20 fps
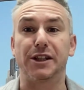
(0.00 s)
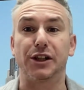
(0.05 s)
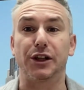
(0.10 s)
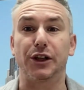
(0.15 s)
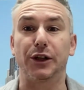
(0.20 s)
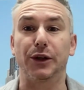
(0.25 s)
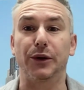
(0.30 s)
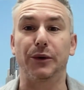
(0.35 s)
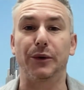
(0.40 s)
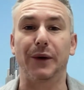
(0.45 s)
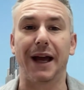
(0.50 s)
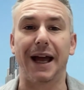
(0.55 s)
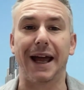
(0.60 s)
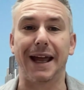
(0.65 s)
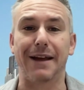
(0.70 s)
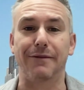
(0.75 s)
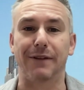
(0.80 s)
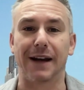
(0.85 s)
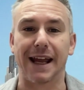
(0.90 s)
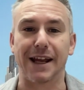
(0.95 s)
do
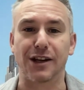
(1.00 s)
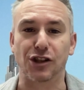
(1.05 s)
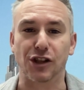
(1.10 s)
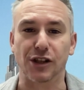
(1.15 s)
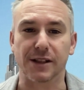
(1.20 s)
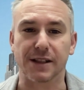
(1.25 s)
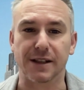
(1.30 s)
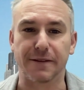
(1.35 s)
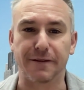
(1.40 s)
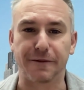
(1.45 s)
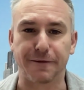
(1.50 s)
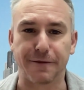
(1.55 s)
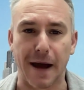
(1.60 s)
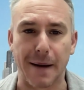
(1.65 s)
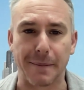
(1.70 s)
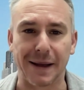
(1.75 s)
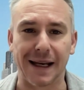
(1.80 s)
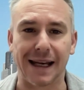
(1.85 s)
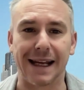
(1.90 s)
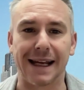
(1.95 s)
in relation to
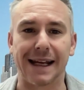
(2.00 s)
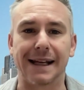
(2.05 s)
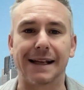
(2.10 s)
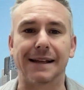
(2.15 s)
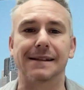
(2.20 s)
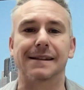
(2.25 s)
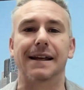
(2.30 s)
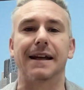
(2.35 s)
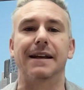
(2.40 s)
families,